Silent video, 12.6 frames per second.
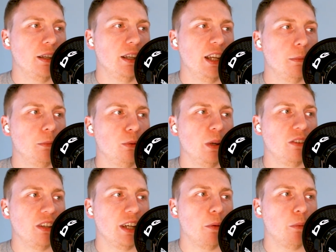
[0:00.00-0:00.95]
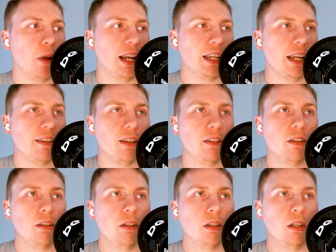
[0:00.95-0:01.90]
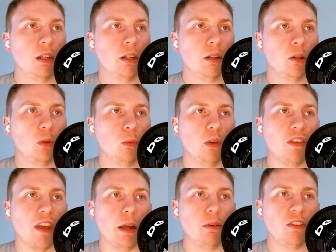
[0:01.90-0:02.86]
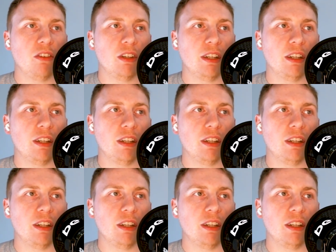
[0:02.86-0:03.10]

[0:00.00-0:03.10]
Ipswich to get relegated was out